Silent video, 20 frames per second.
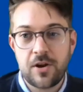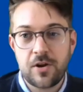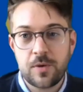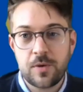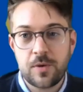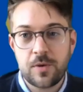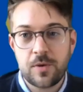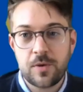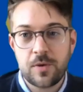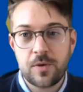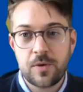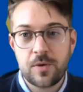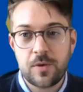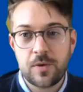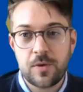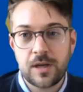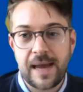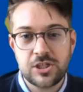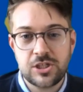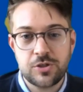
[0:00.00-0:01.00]
quickly back
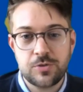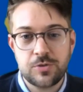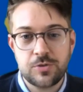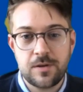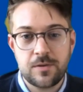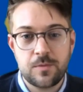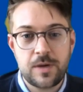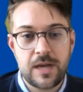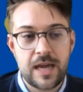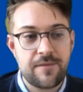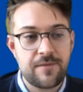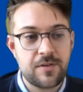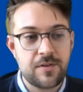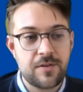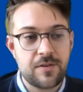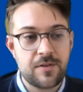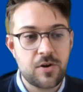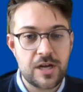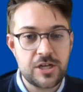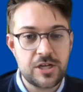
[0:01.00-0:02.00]
to lube. We have a
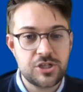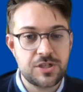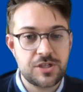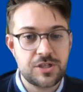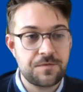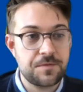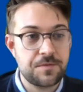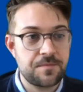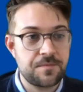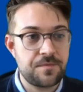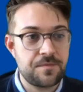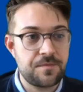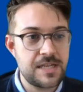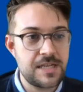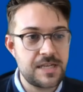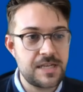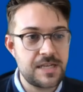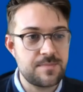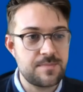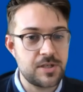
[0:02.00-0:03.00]
question from
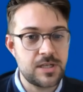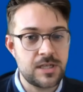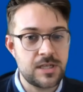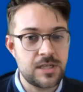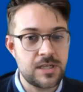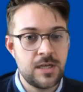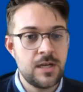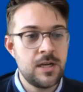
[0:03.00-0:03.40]
Facebook.